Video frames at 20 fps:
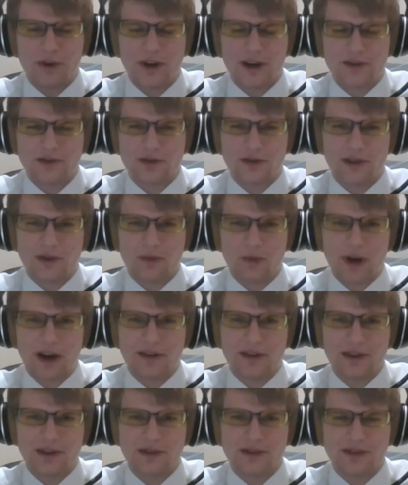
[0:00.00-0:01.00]
truly
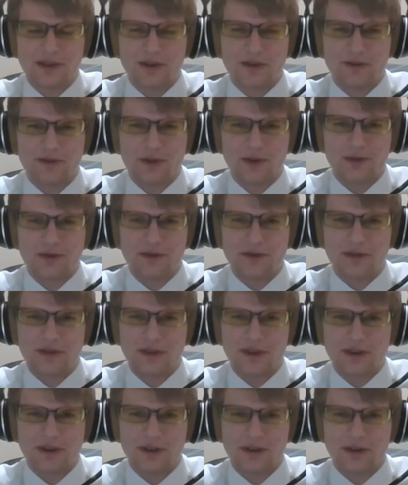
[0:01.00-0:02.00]
wireless earphone
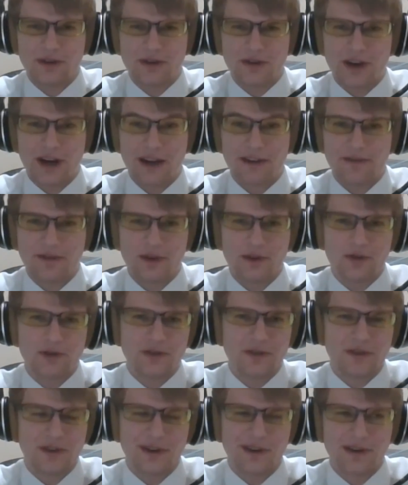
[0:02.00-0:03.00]
or
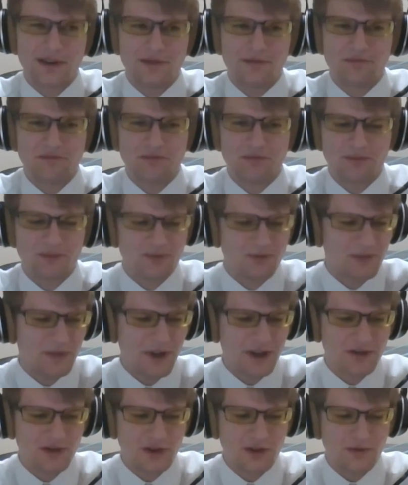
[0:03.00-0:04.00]
headphone
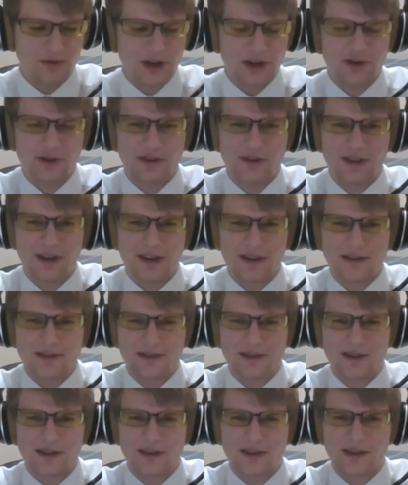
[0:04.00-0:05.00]
generation that
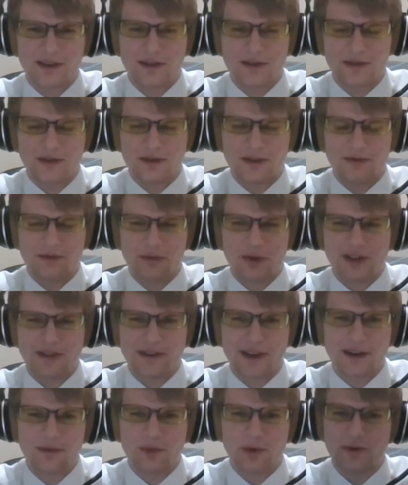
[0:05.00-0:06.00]
everybody's
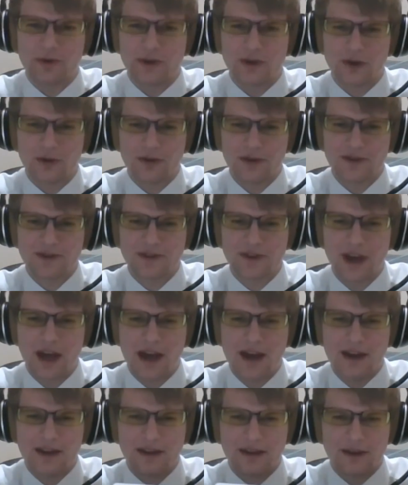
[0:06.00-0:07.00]
kind of moving towards,
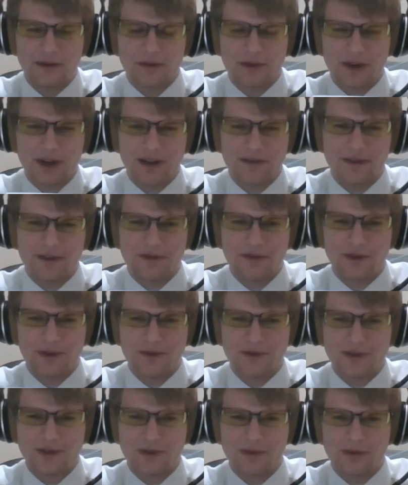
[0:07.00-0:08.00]
that we're going to have
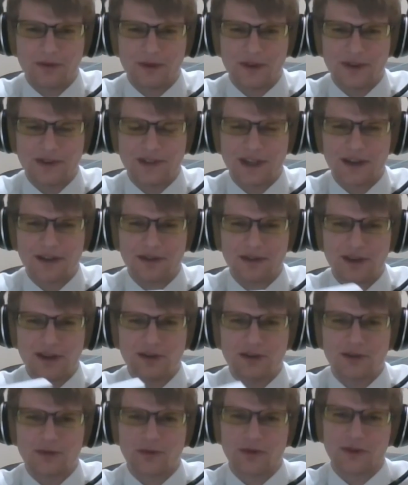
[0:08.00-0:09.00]
headphones that will really stay in your
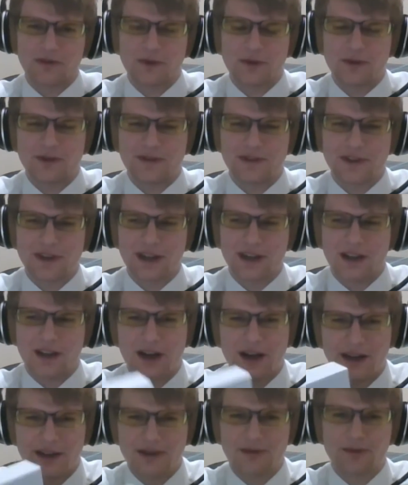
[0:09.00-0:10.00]
ears. You won't have cords to get
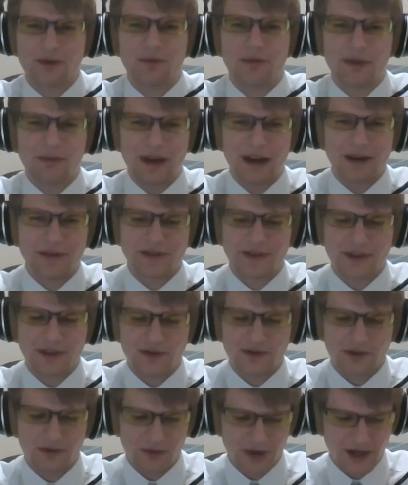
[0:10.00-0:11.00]
caught. They won't be bouncing
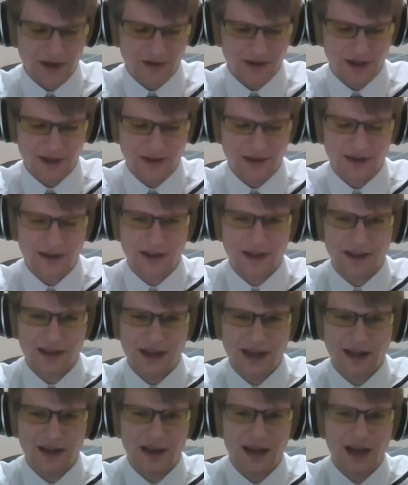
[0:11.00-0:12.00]
as you run or anything like
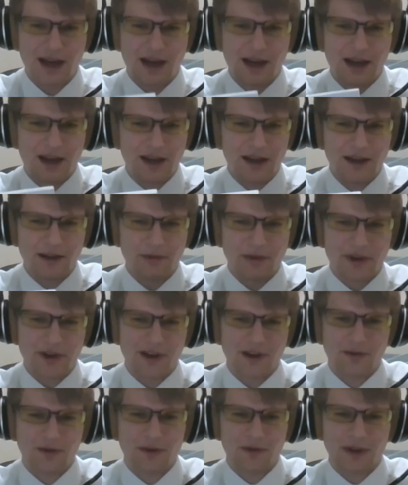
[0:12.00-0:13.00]
that. But
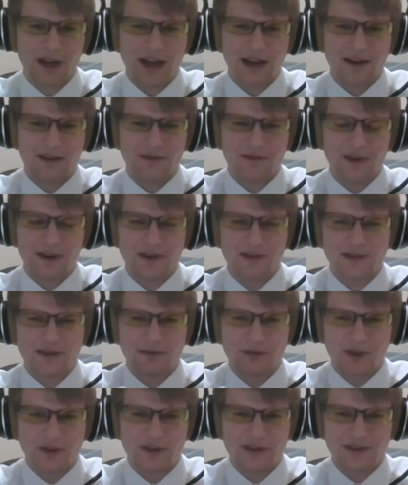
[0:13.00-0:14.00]
anyway, we have a
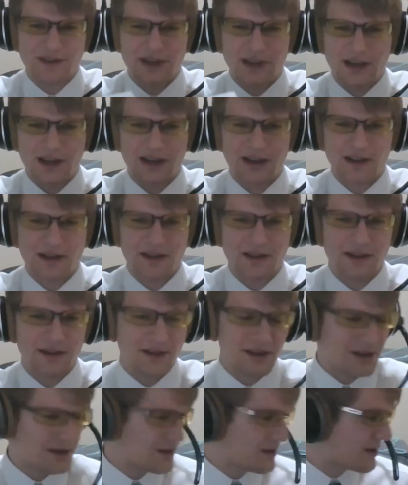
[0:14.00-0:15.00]
similar design in
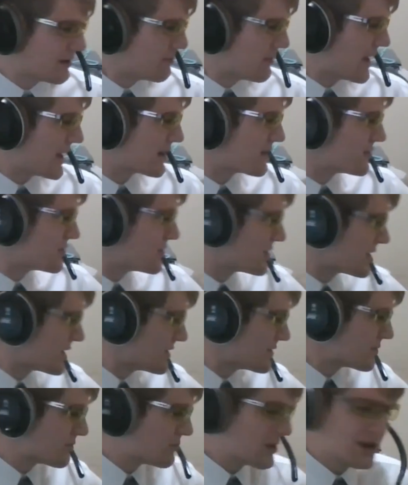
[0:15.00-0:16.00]
the packaging
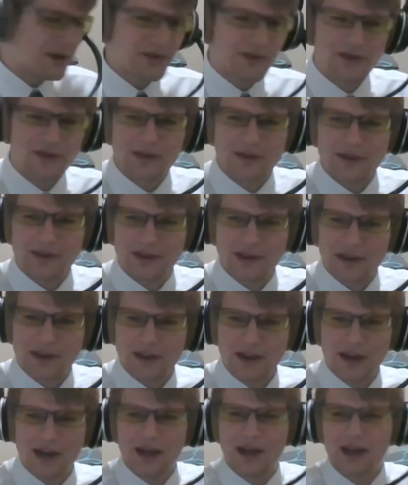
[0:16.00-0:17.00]
as well to the
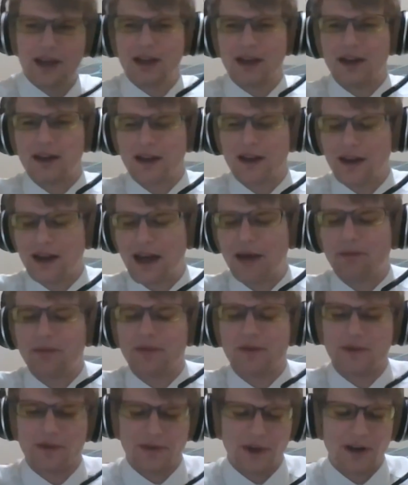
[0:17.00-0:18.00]

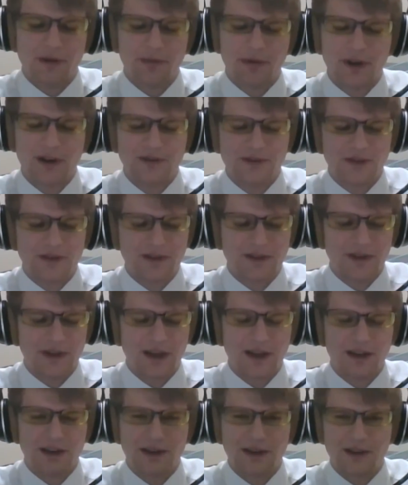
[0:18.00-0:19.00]
Apple AirPods, in
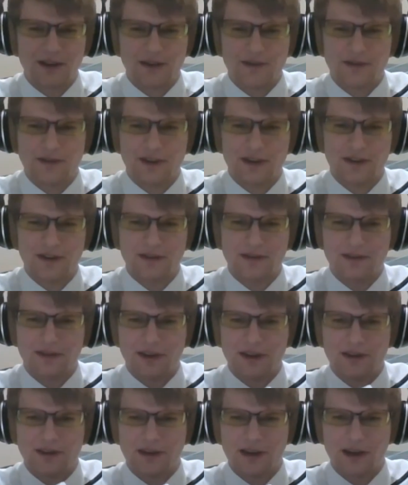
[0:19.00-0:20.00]
that it is a
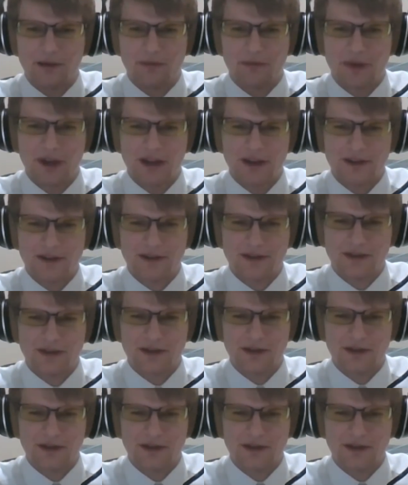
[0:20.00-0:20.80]
slide top box.